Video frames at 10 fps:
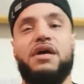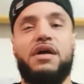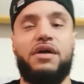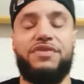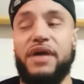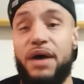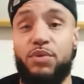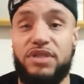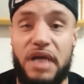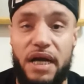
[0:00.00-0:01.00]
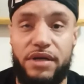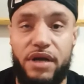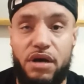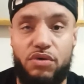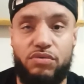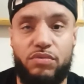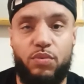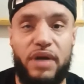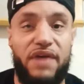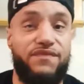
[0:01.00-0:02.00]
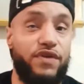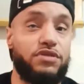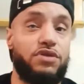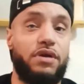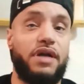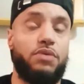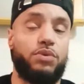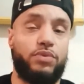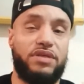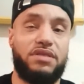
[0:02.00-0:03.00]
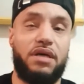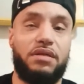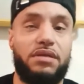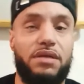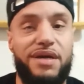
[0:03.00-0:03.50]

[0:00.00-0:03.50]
that I wish I had known when I first started out with reselling